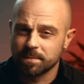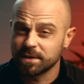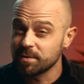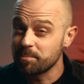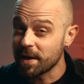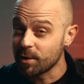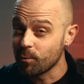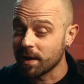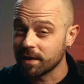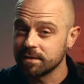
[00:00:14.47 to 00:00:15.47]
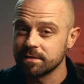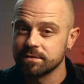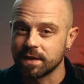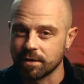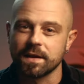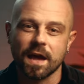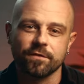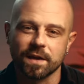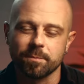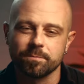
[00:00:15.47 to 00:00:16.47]
But there's a better way to carry
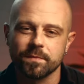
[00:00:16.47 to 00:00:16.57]
gaff tape.